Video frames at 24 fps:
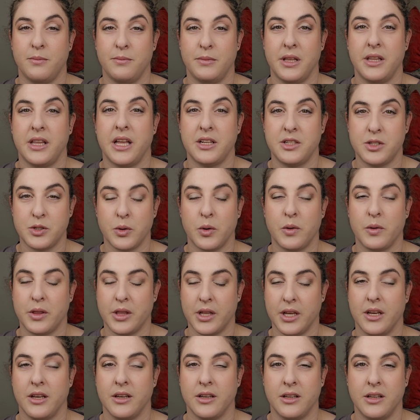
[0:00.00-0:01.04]
that sort of
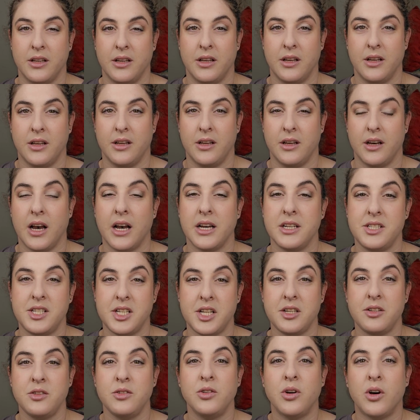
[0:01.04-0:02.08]
thing. I
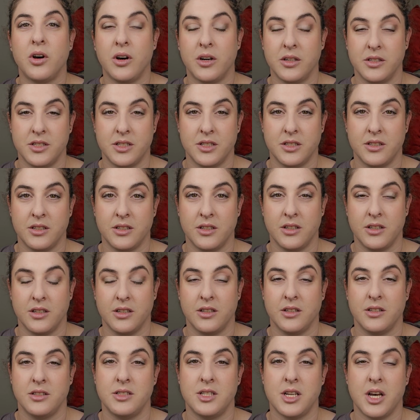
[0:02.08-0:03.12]
did not
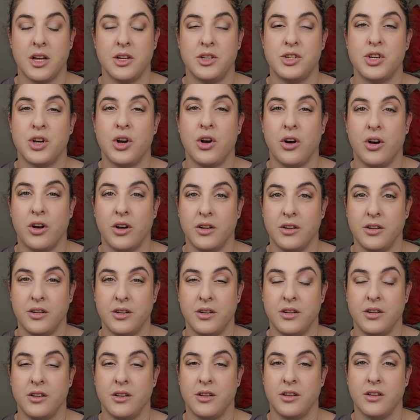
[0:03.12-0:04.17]
touch
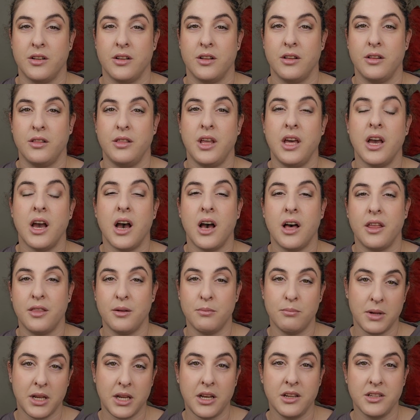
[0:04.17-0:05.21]
on the other
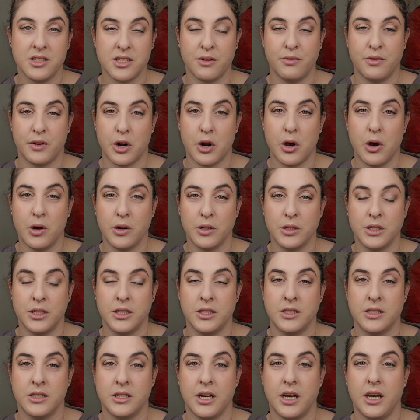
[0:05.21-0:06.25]
meanings of raak
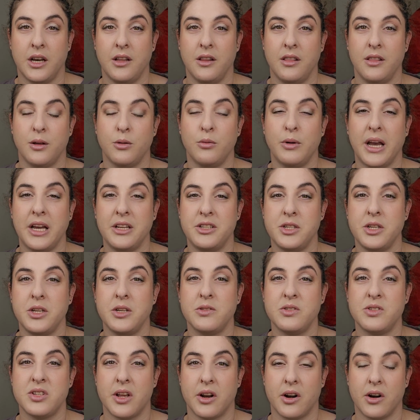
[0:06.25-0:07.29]
and the way to
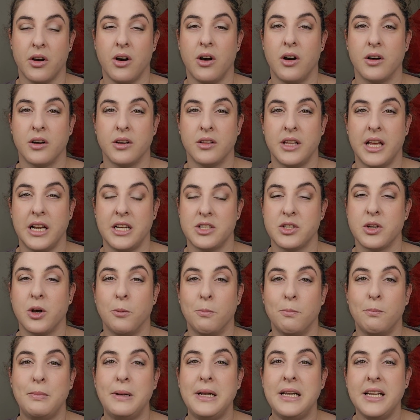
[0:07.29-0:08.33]
use raak that is
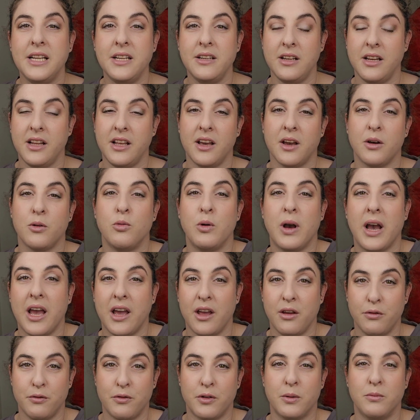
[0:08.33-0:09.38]
completely
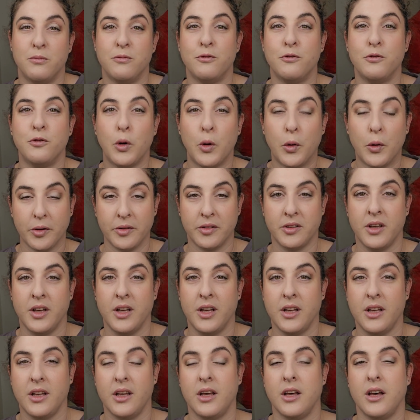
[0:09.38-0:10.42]
away from word.
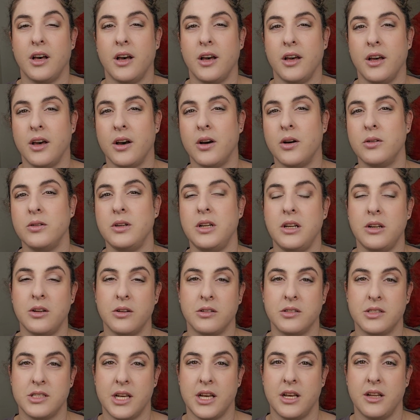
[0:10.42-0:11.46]
I only
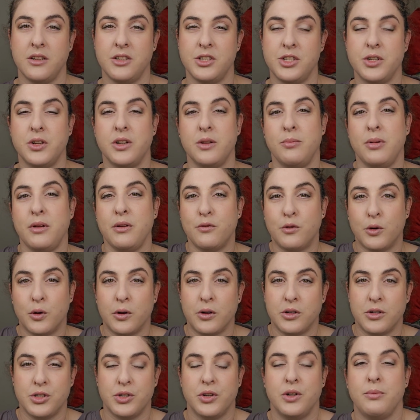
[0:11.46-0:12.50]
looked at should it be word,
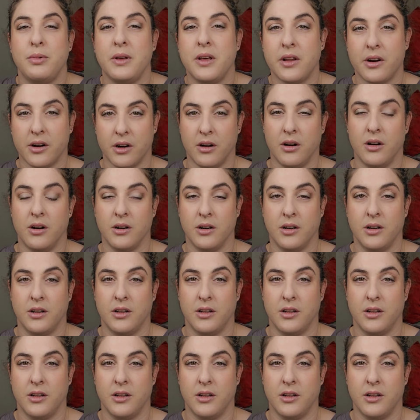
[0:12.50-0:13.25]
should it be raak